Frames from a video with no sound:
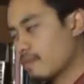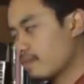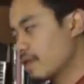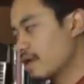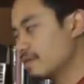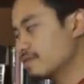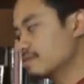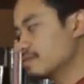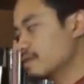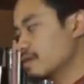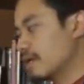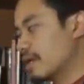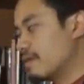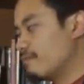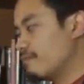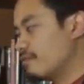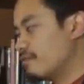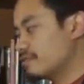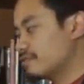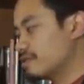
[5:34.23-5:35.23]
places an
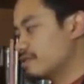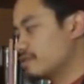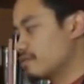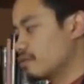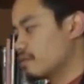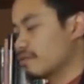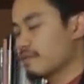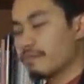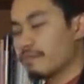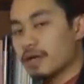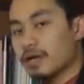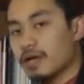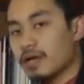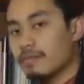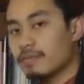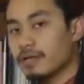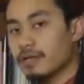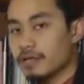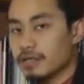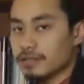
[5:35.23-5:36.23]
emphasis on the
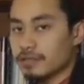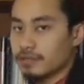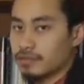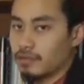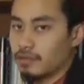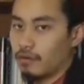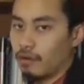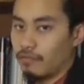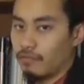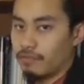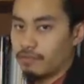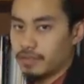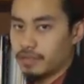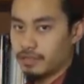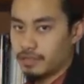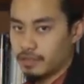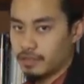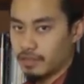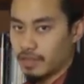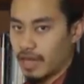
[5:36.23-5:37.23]
permanence of a
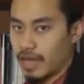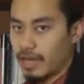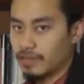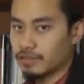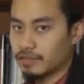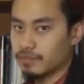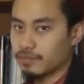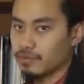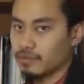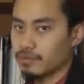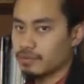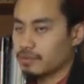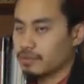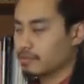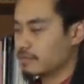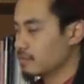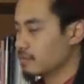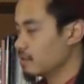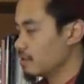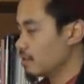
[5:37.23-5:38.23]
particular attribute.
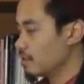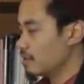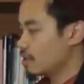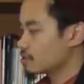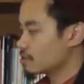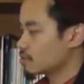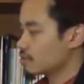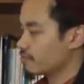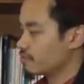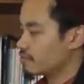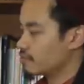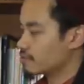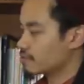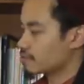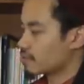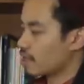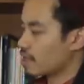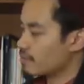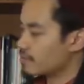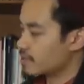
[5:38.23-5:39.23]
So if you
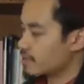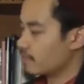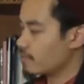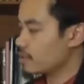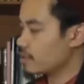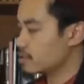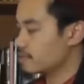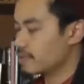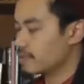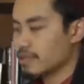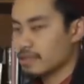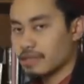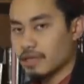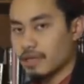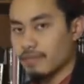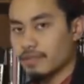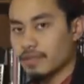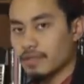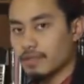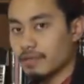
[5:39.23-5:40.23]
describe someone as being
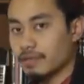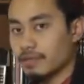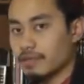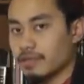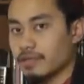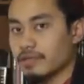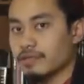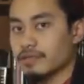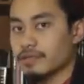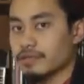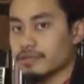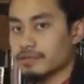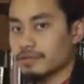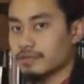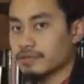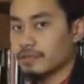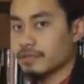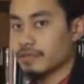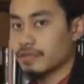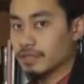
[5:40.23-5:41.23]
kabir, he
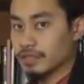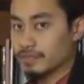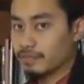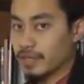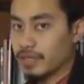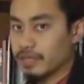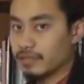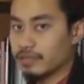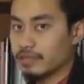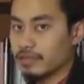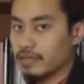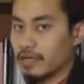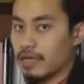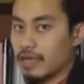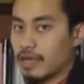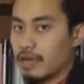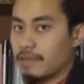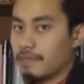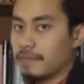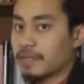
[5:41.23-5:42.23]
is big,
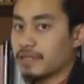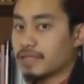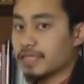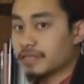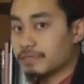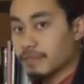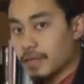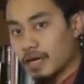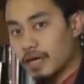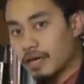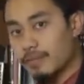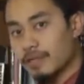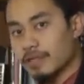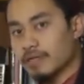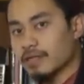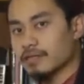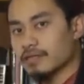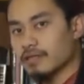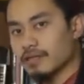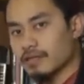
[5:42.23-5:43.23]
but he's
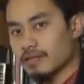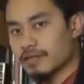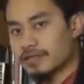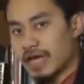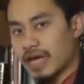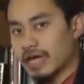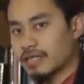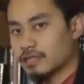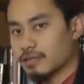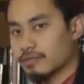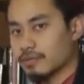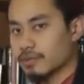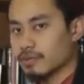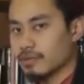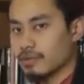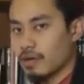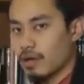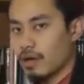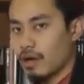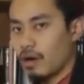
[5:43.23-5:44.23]
permanent in this
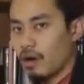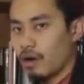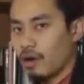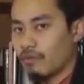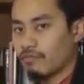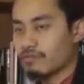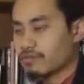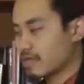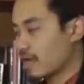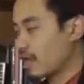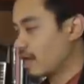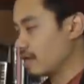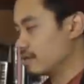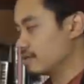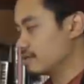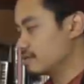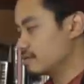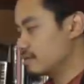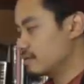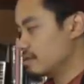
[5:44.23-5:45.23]
attribute of
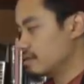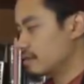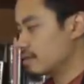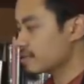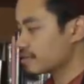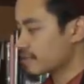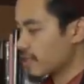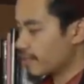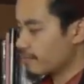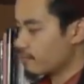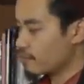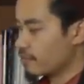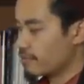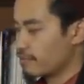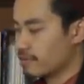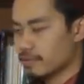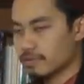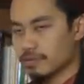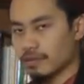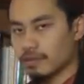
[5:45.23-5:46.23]
size. The same
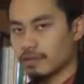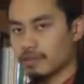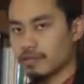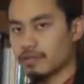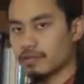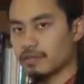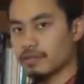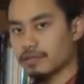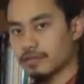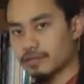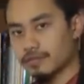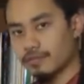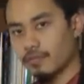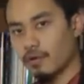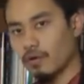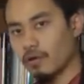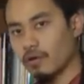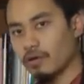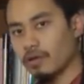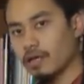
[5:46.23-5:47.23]
with saghir, he is
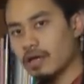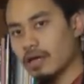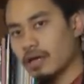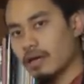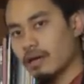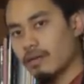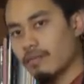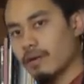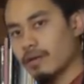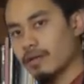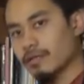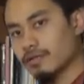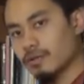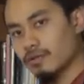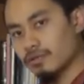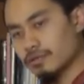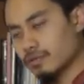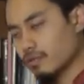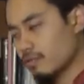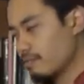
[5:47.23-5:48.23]
small, but he's
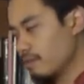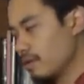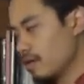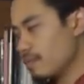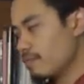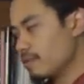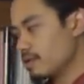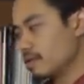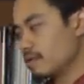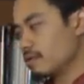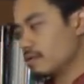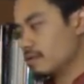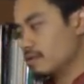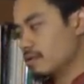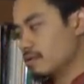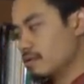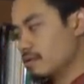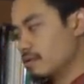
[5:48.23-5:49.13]
also permanent